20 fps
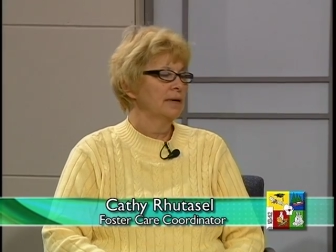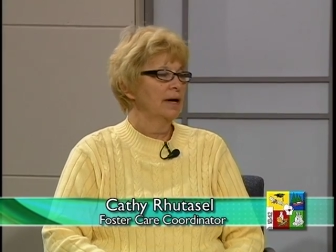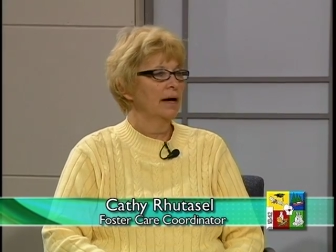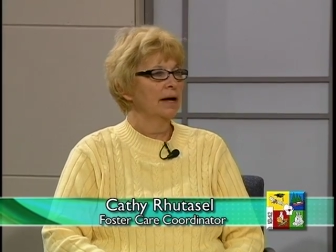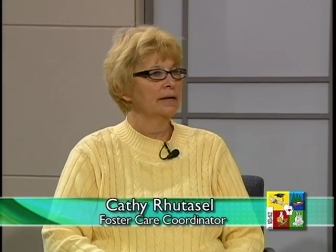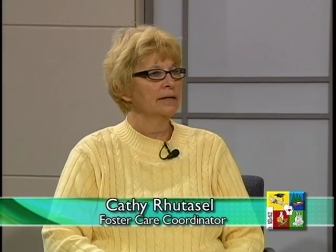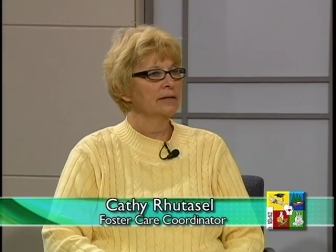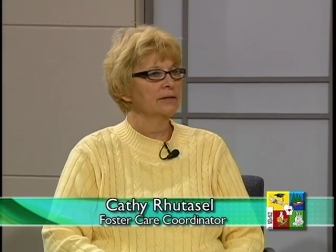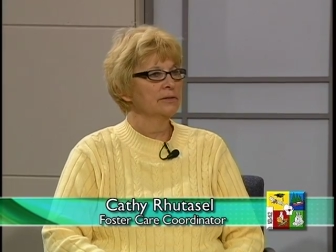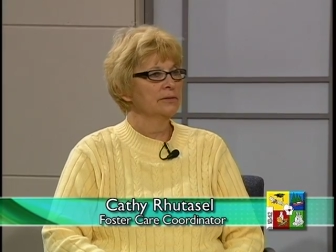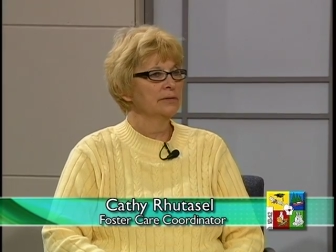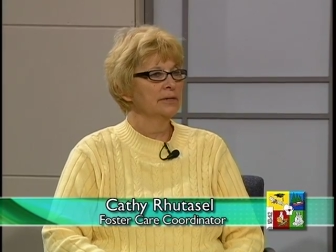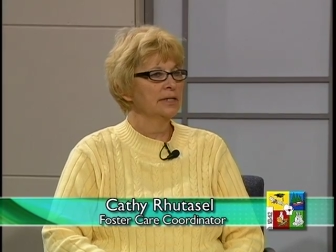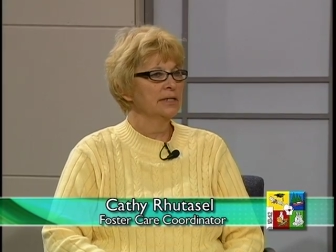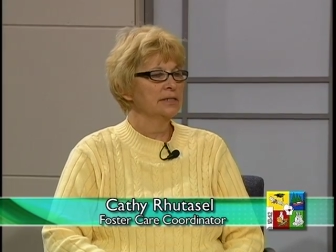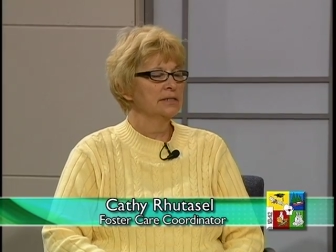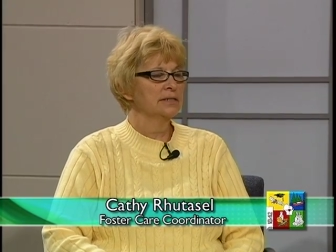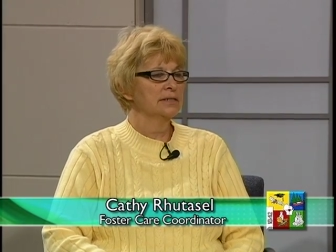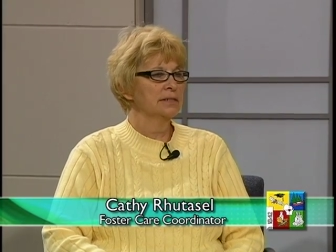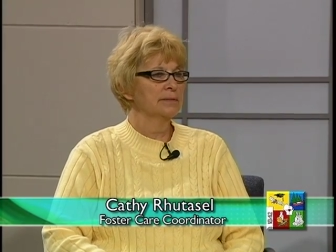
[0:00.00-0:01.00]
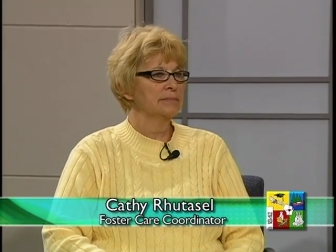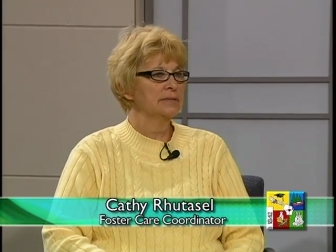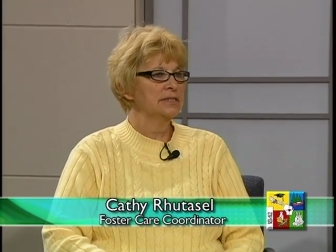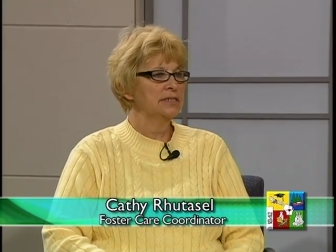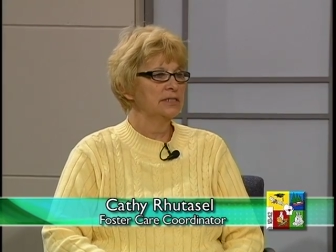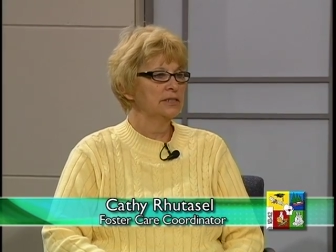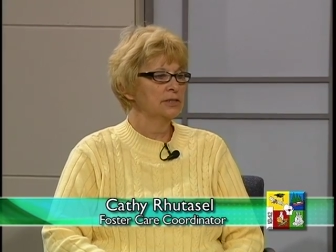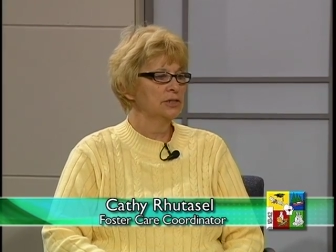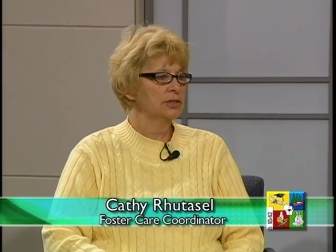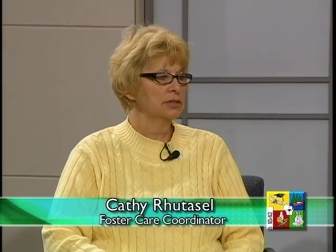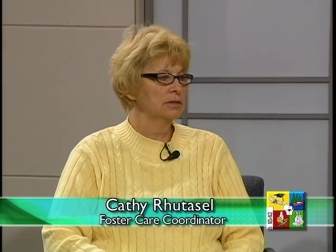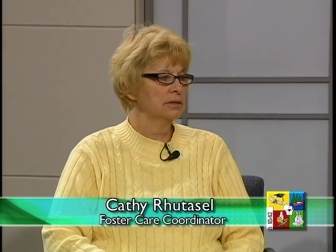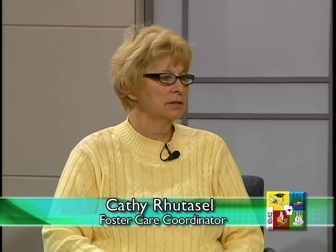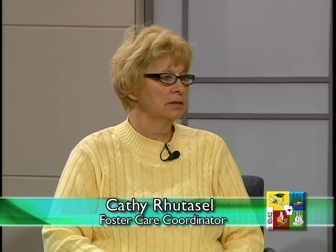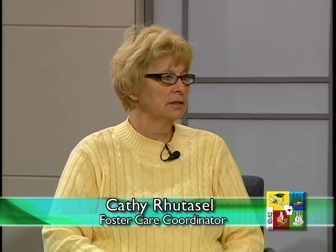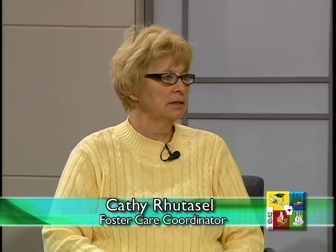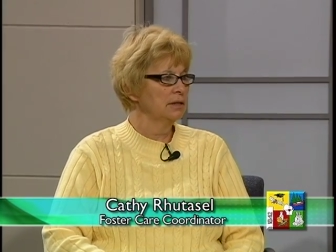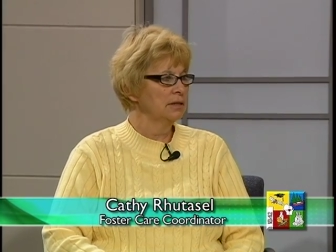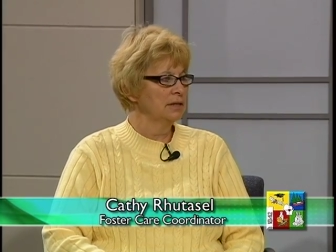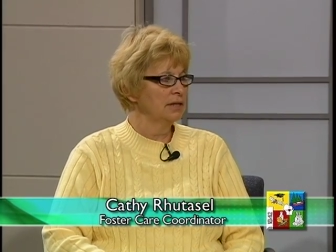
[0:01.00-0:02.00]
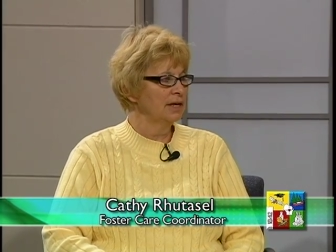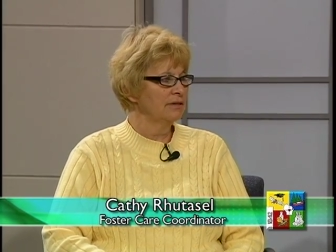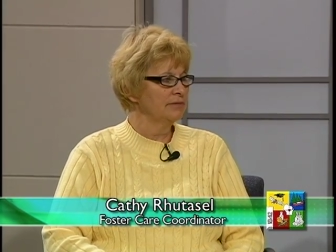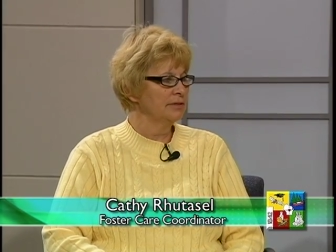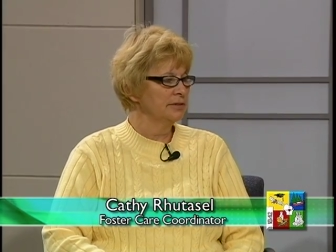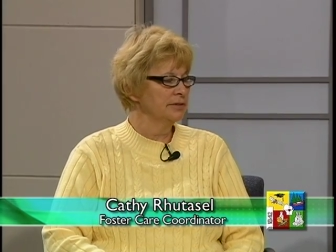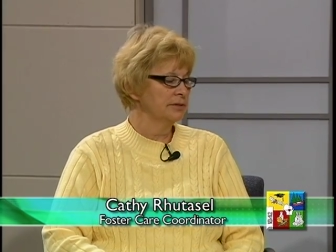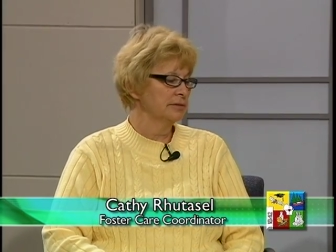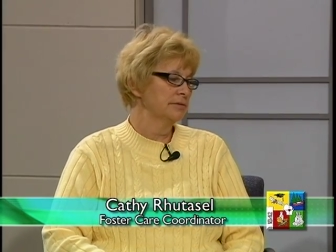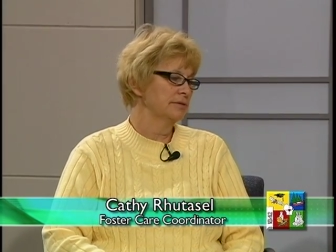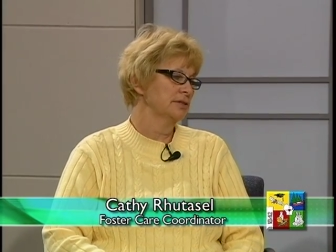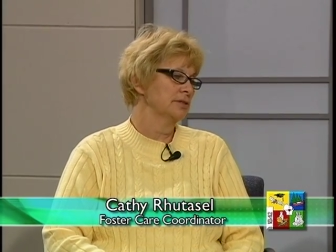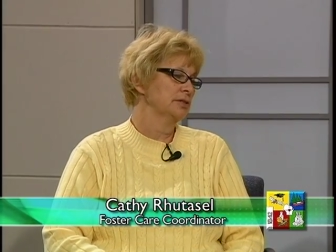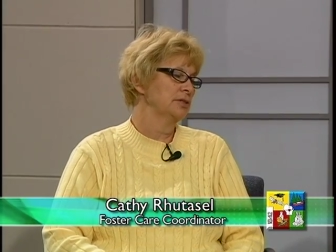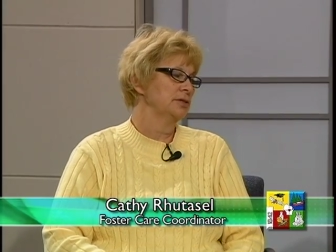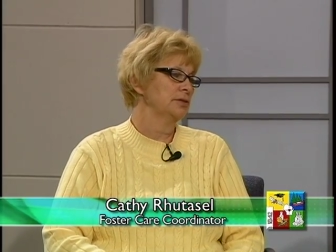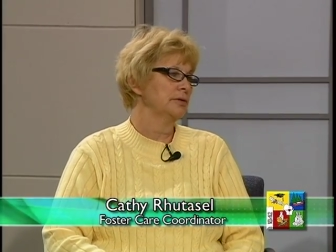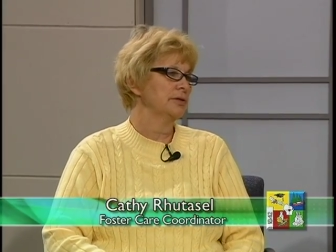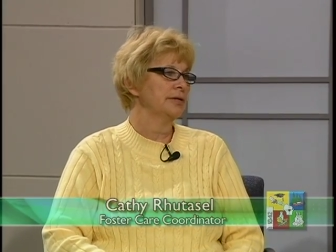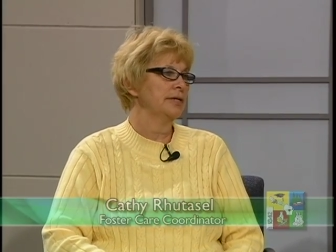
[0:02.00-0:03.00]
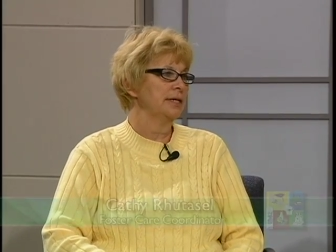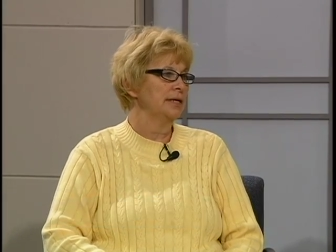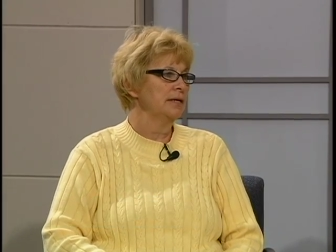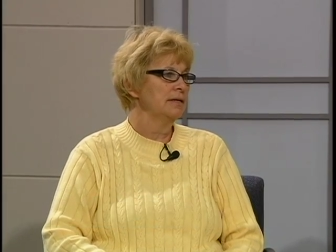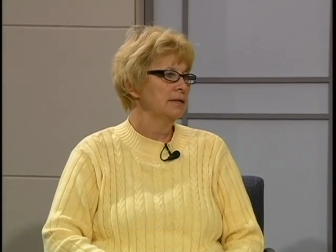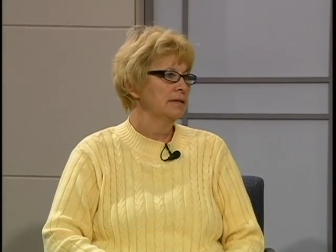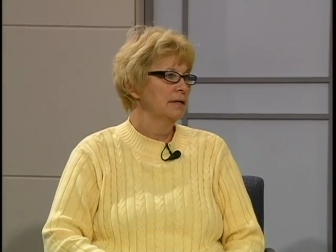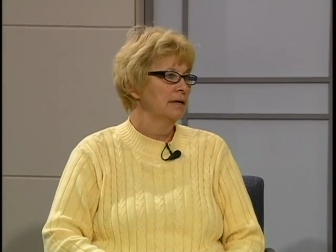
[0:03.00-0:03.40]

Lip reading: including some additional levels of security,